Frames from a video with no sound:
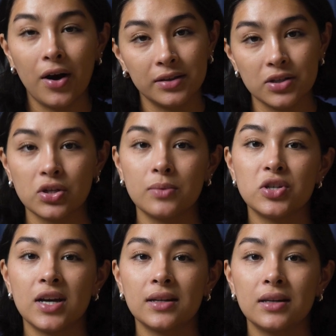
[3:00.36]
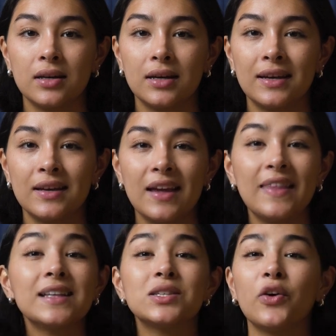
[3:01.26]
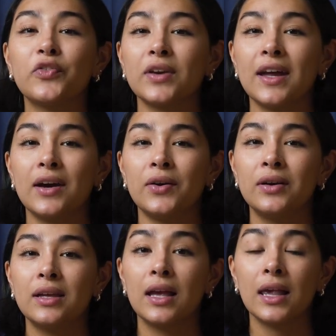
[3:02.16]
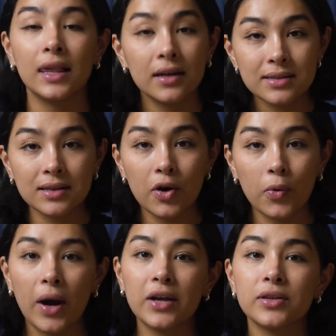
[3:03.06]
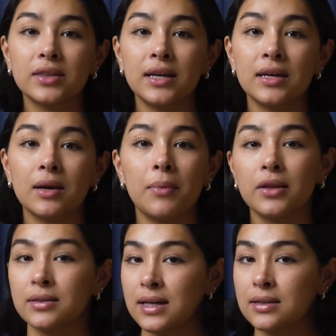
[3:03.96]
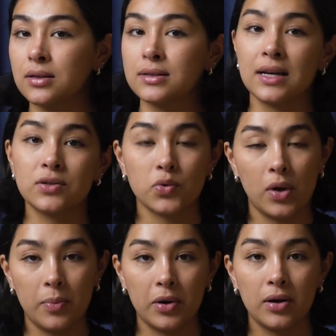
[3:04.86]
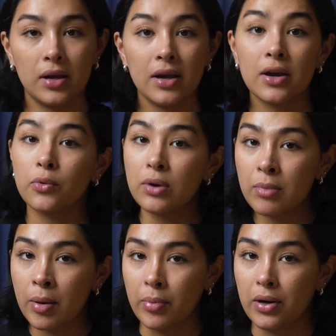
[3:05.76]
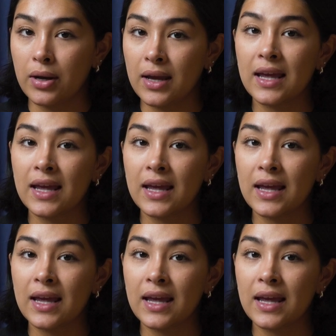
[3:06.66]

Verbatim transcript: on the subject. And that's all for now. Let us know what you think about the TikTok Sound Scraper. Remember,